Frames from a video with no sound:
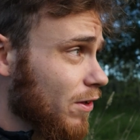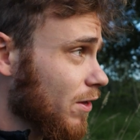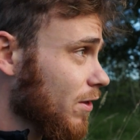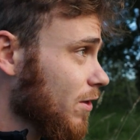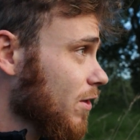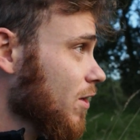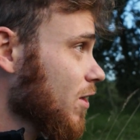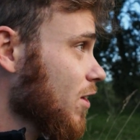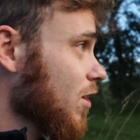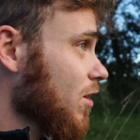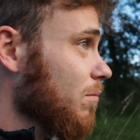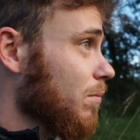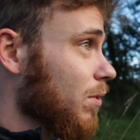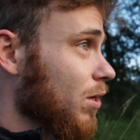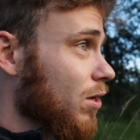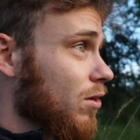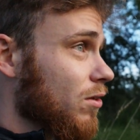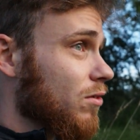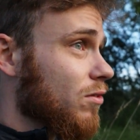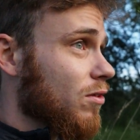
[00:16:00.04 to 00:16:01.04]
it
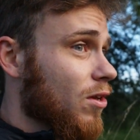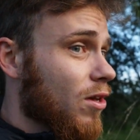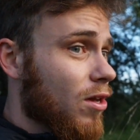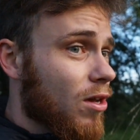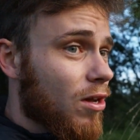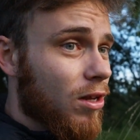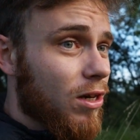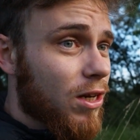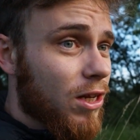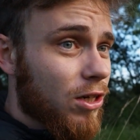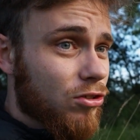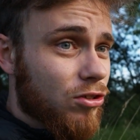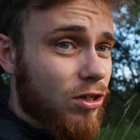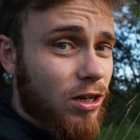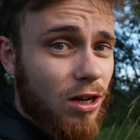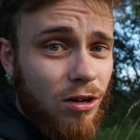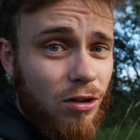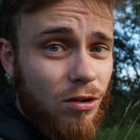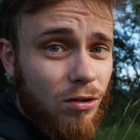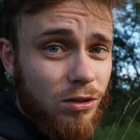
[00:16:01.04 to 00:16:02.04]
because
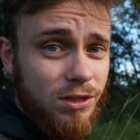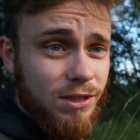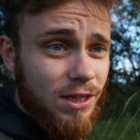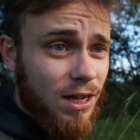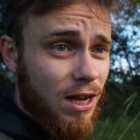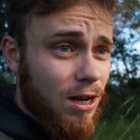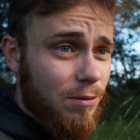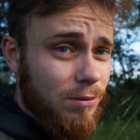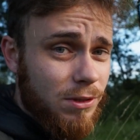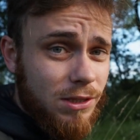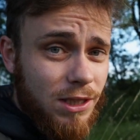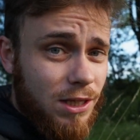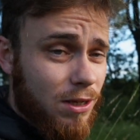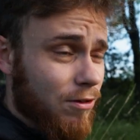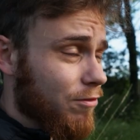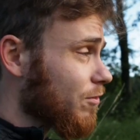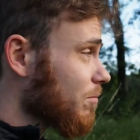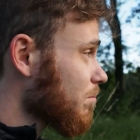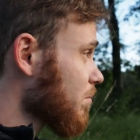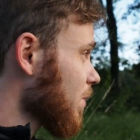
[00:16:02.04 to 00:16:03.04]
literally I got set up to take
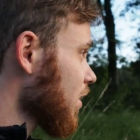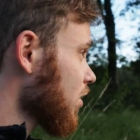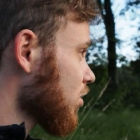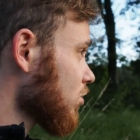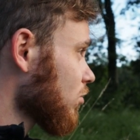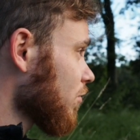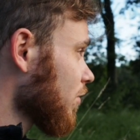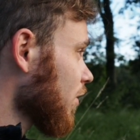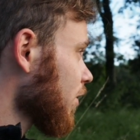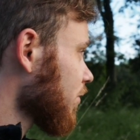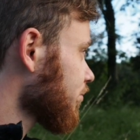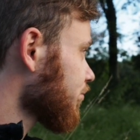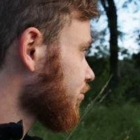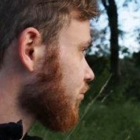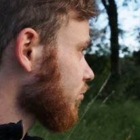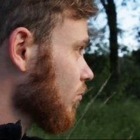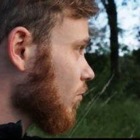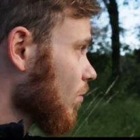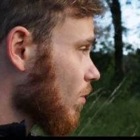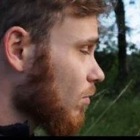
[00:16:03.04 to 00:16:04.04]
a picture of it
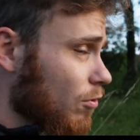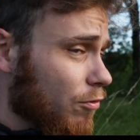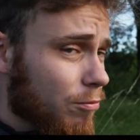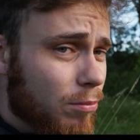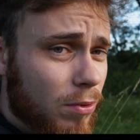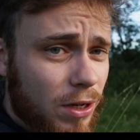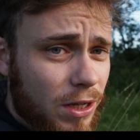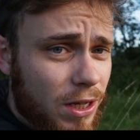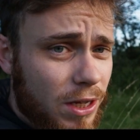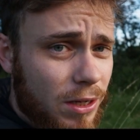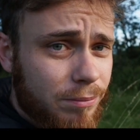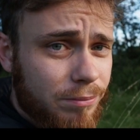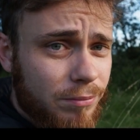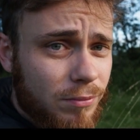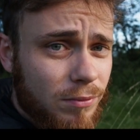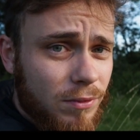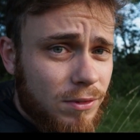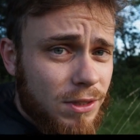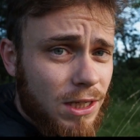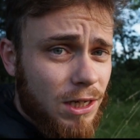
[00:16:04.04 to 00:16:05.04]
with my um,
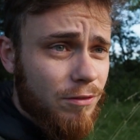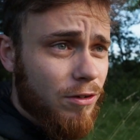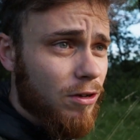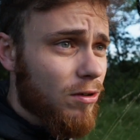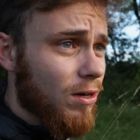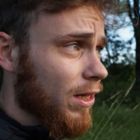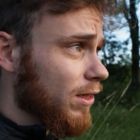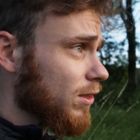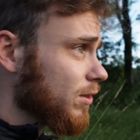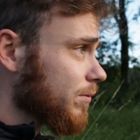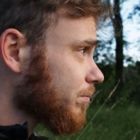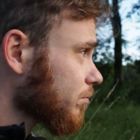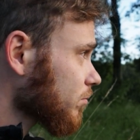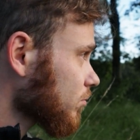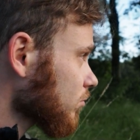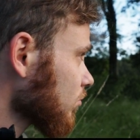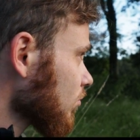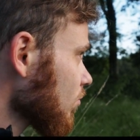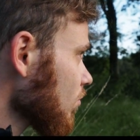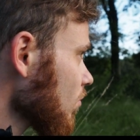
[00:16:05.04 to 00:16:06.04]
telephoto lens,
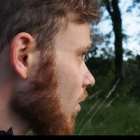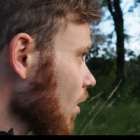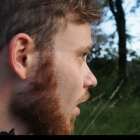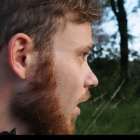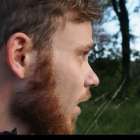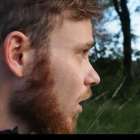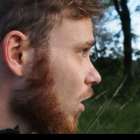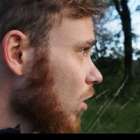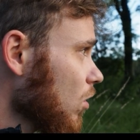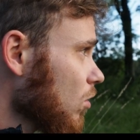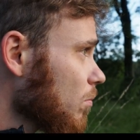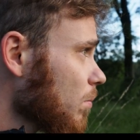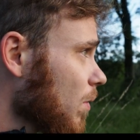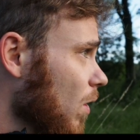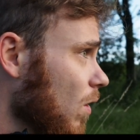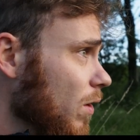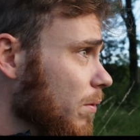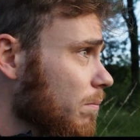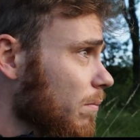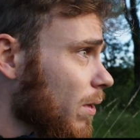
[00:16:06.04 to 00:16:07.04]
and I looked
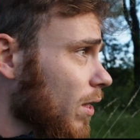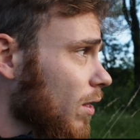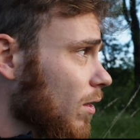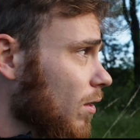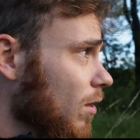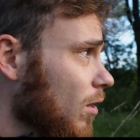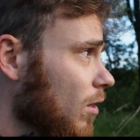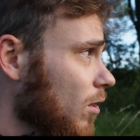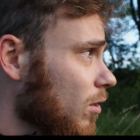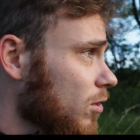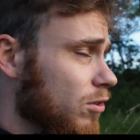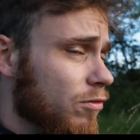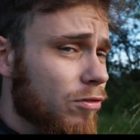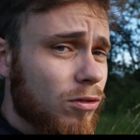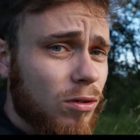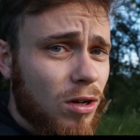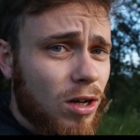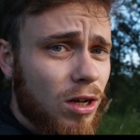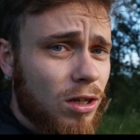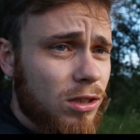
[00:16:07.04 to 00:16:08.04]
behind me because I
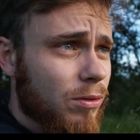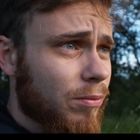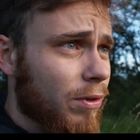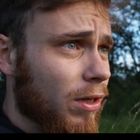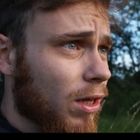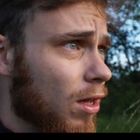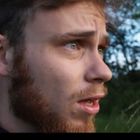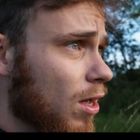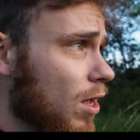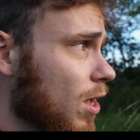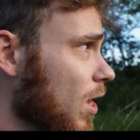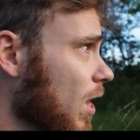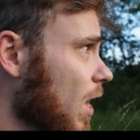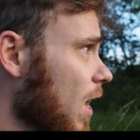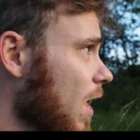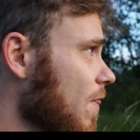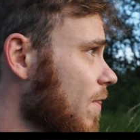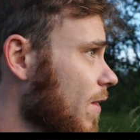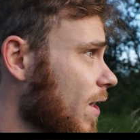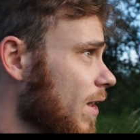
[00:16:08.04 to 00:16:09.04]
thought I heard something,
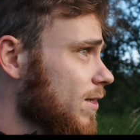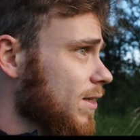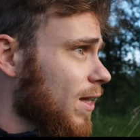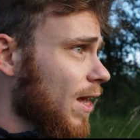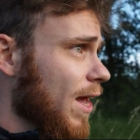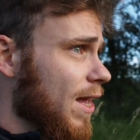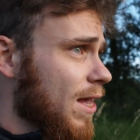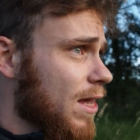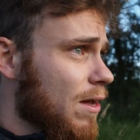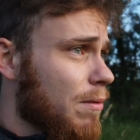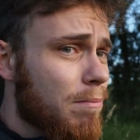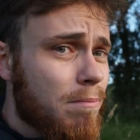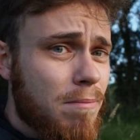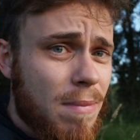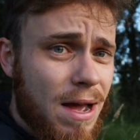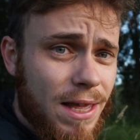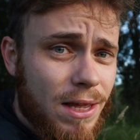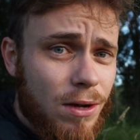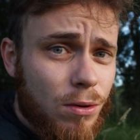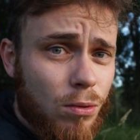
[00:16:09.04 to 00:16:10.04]
and there's a
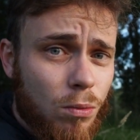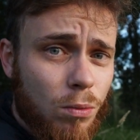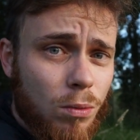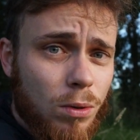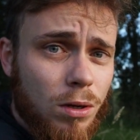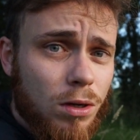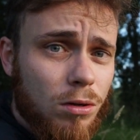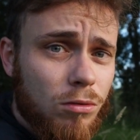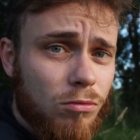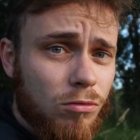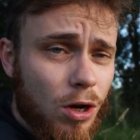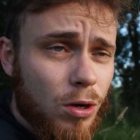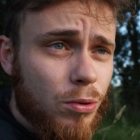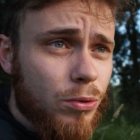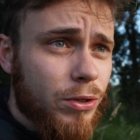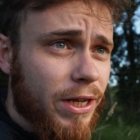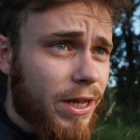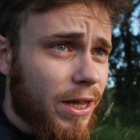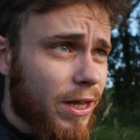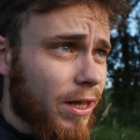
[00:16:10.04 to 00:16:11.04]
male roe
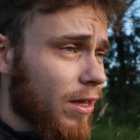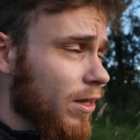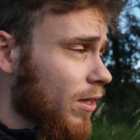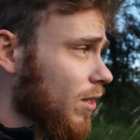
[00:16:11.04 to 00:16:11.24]
deer